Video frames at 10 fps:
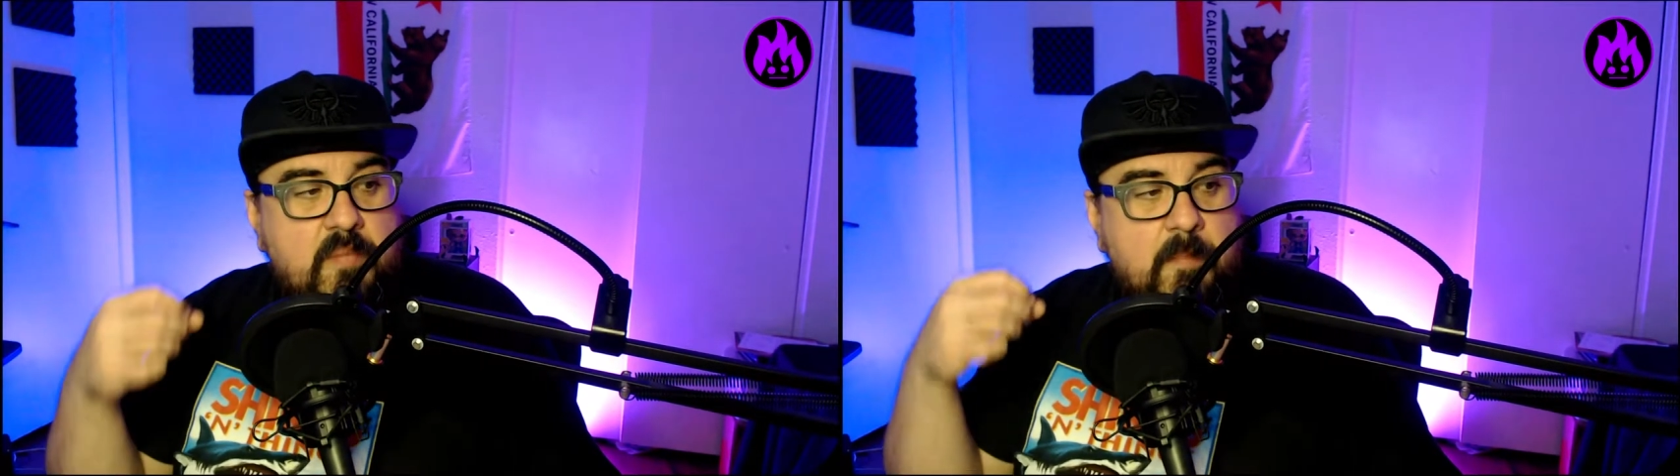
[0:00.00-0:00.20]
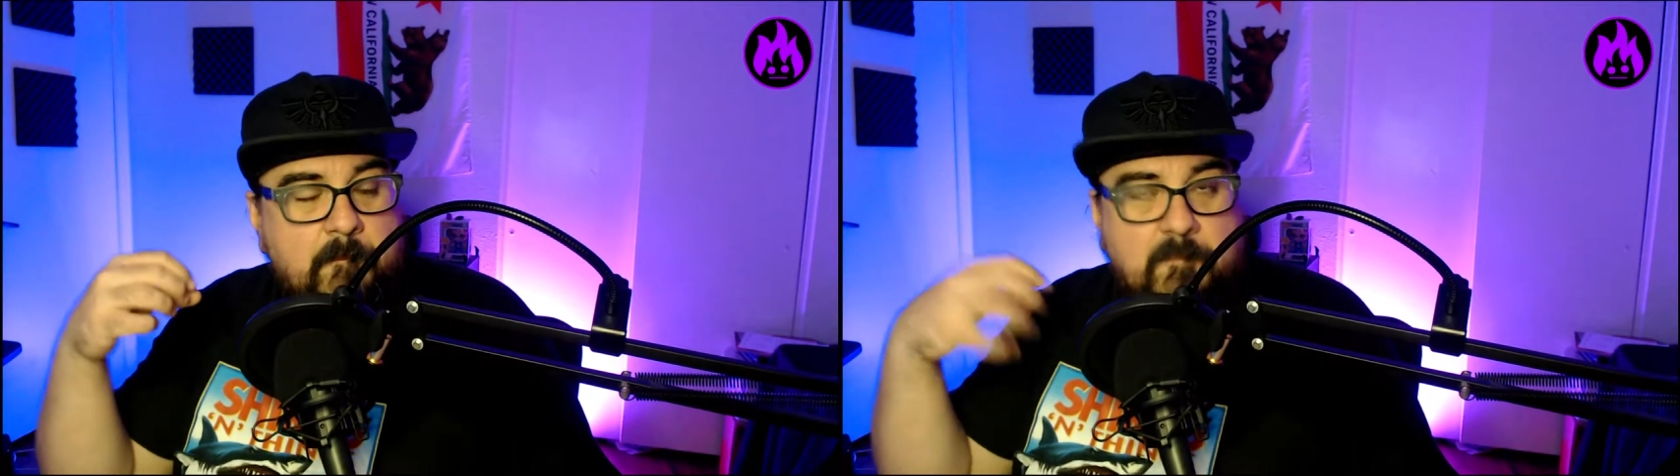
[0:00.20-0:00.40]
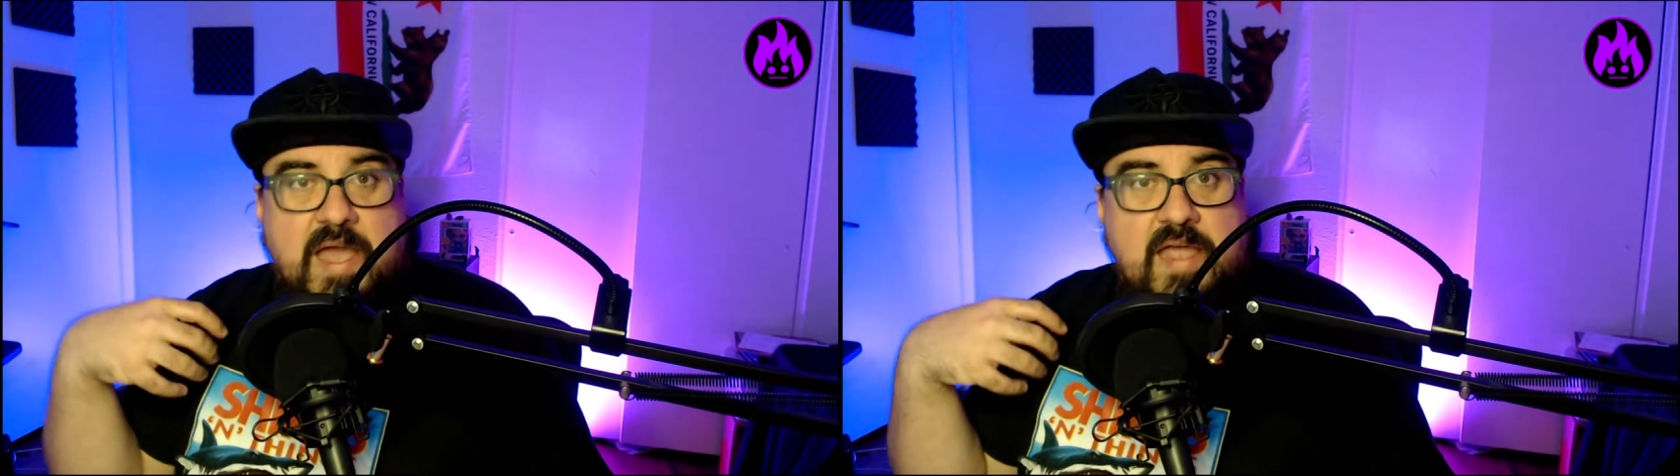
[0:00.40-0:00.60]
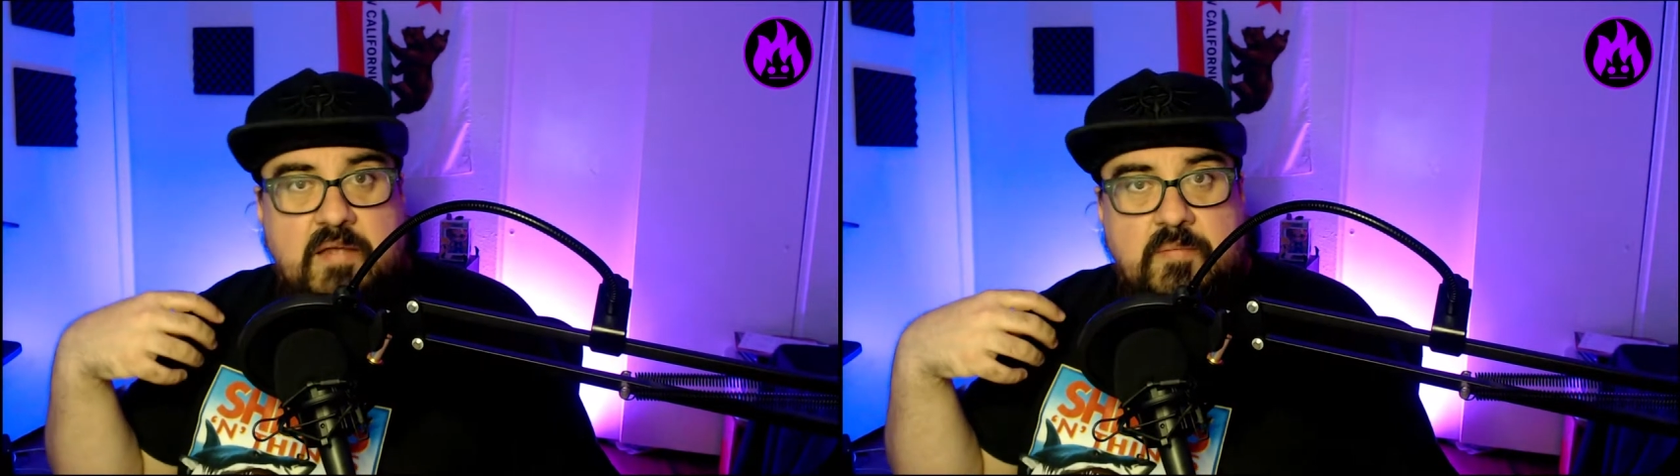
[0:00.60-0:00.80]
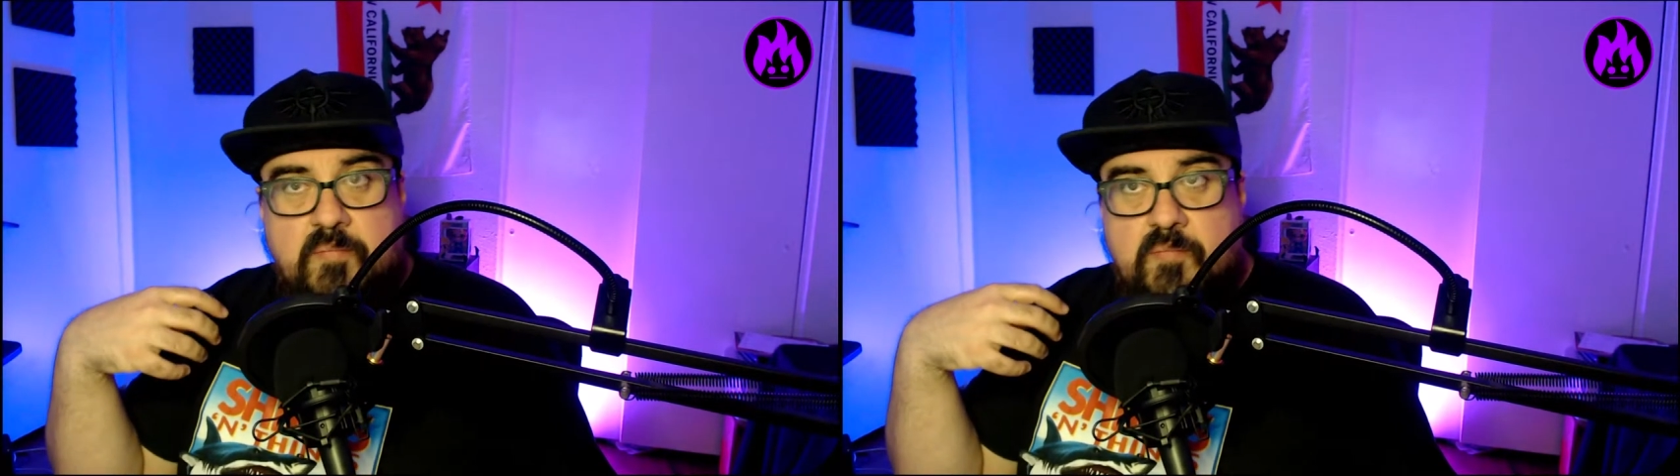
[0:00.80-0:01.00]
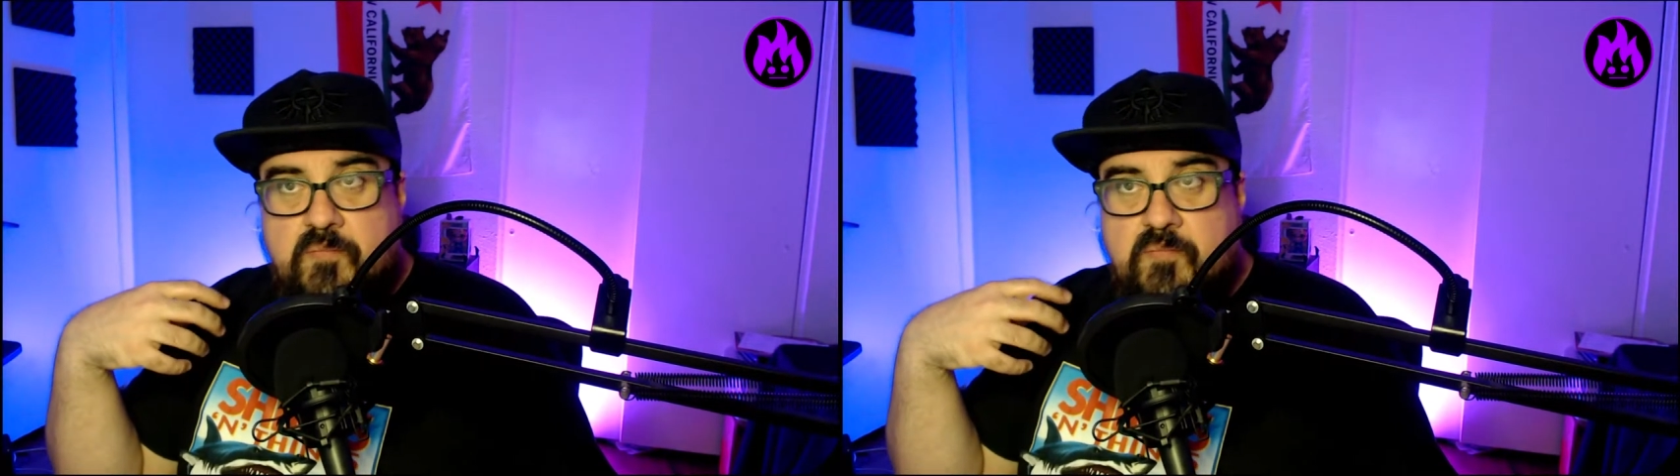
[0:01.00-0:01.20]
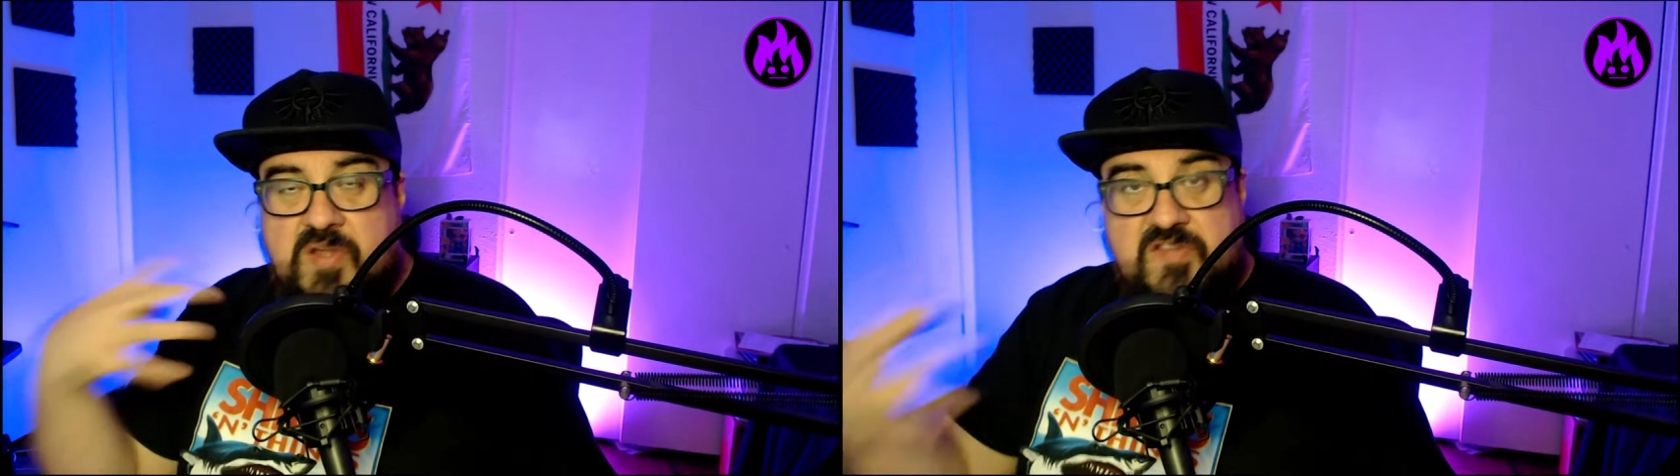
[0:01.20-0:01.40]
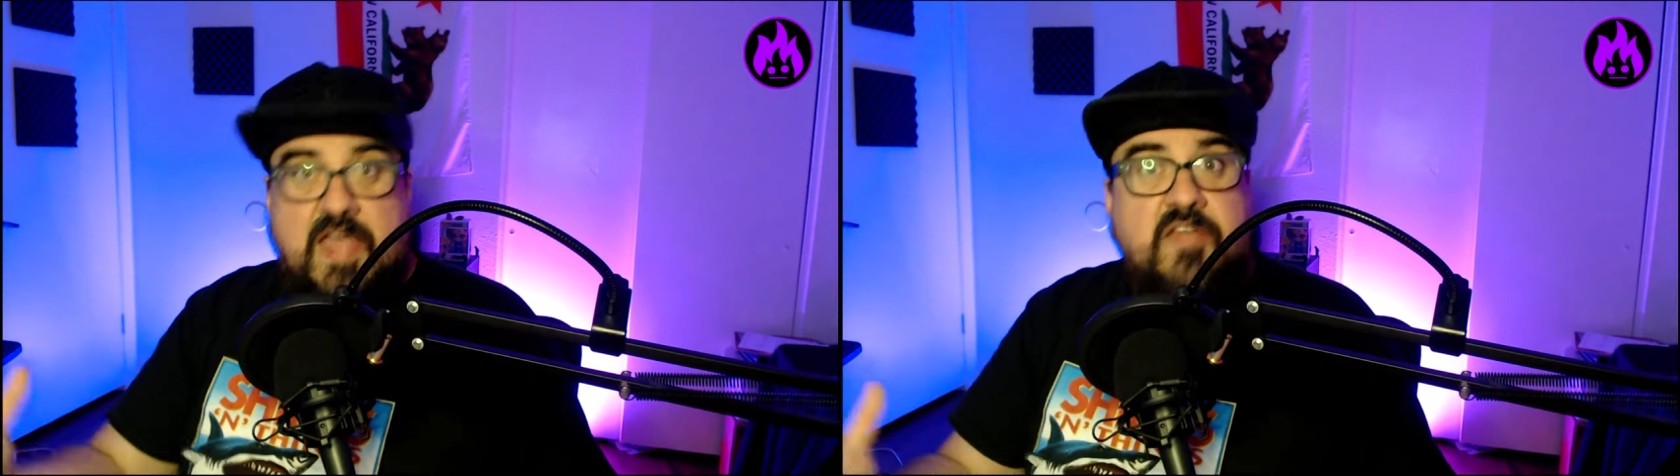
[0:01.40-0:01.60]
my
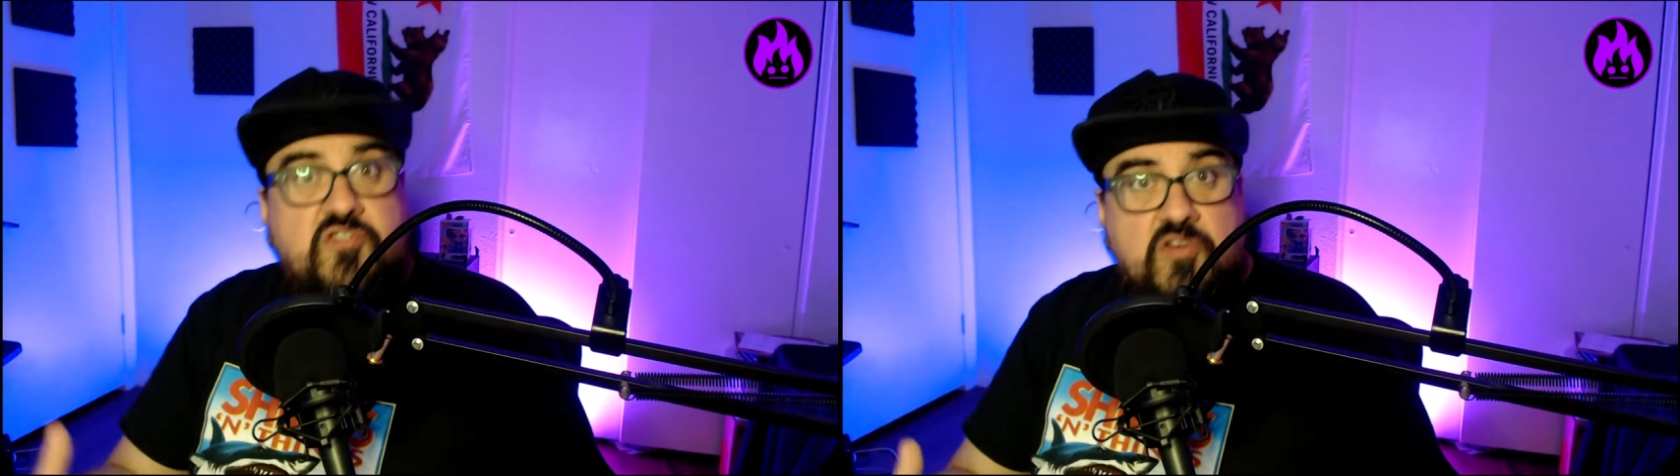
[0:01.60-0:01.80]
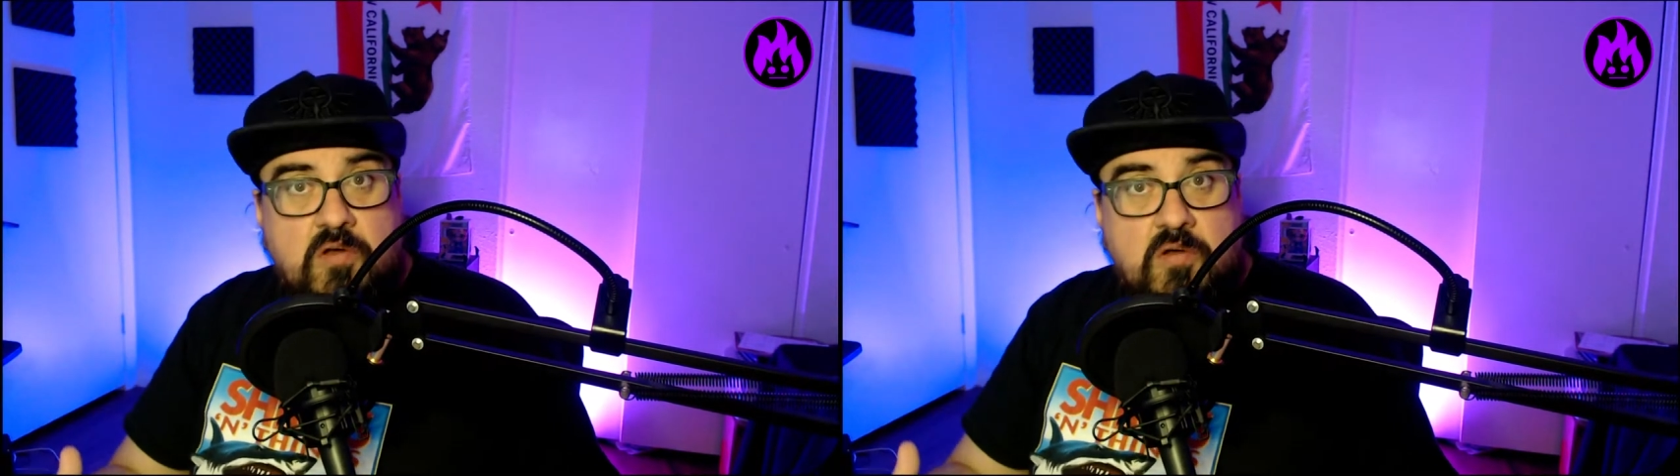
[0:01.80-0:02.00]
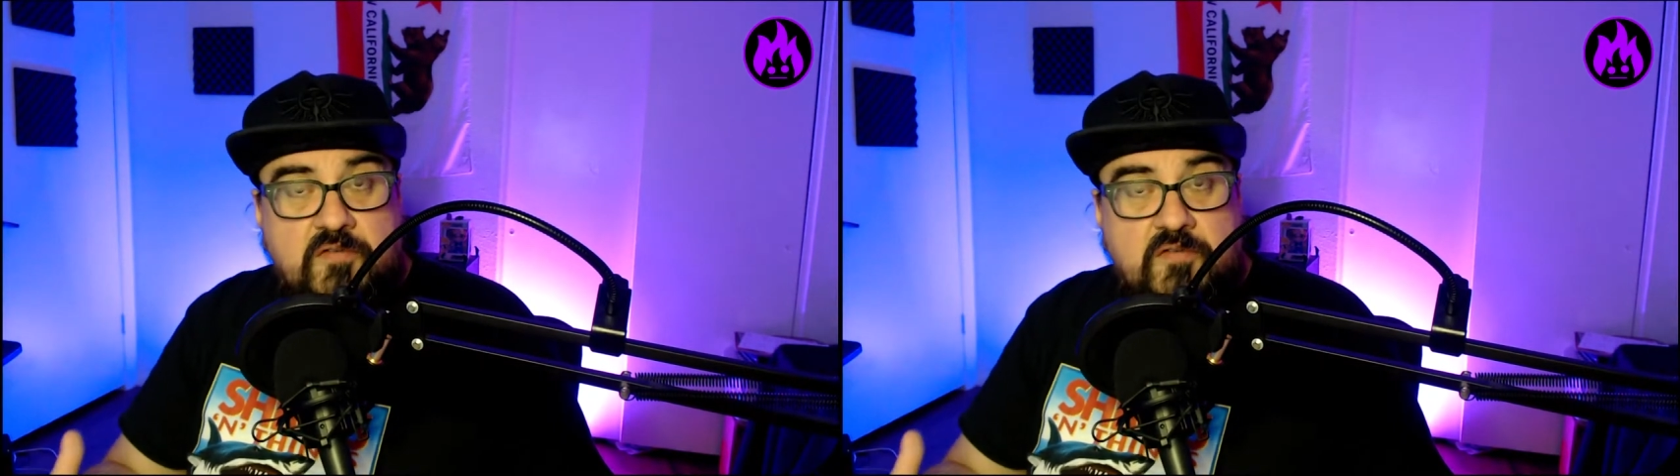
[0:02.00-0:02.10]
potential